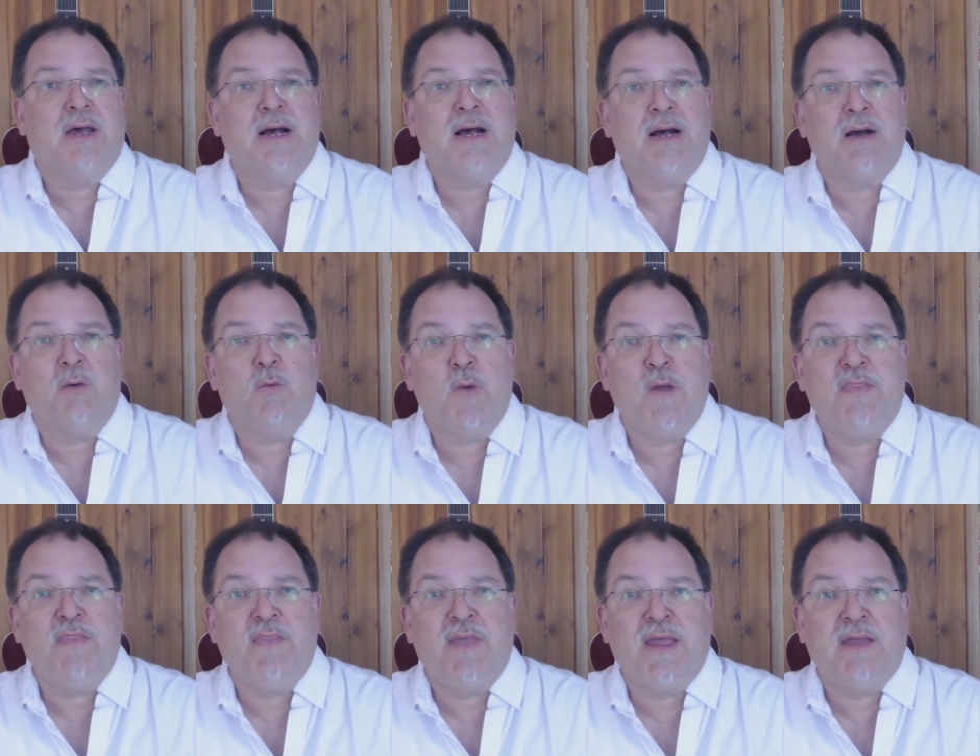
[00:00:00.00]
uh,
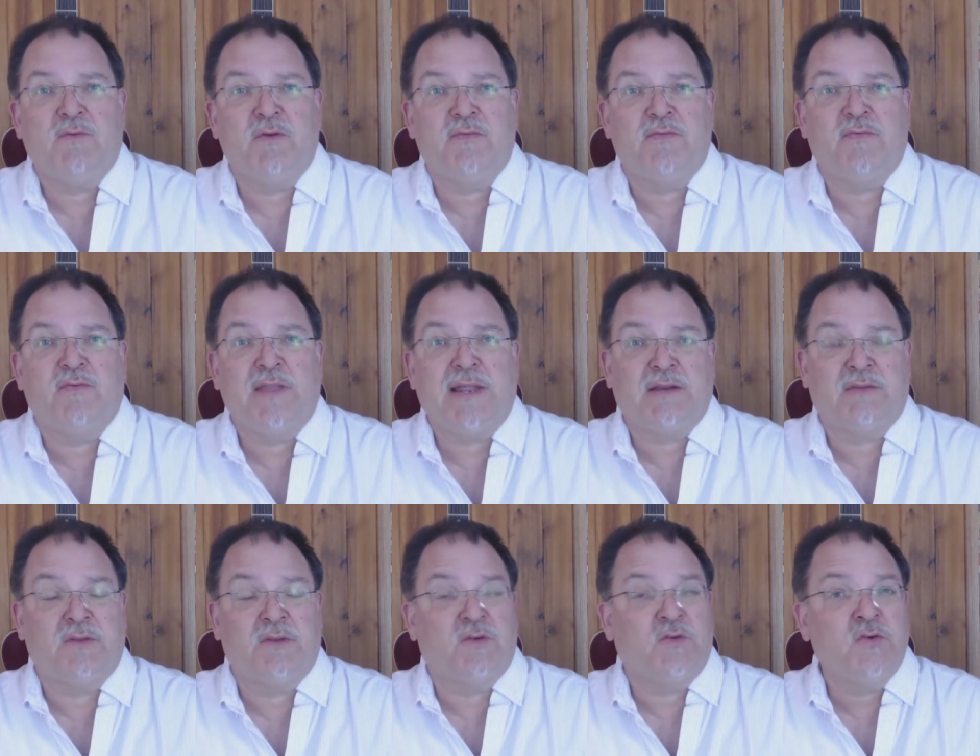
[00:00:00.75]
when they
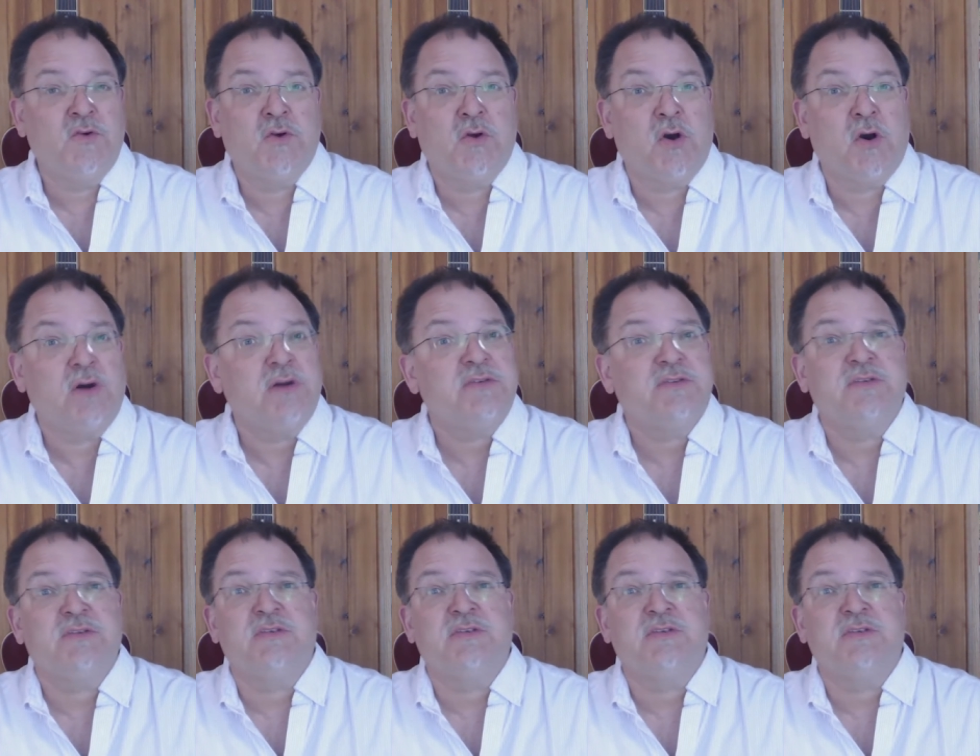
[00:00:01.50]
reflect the true cost to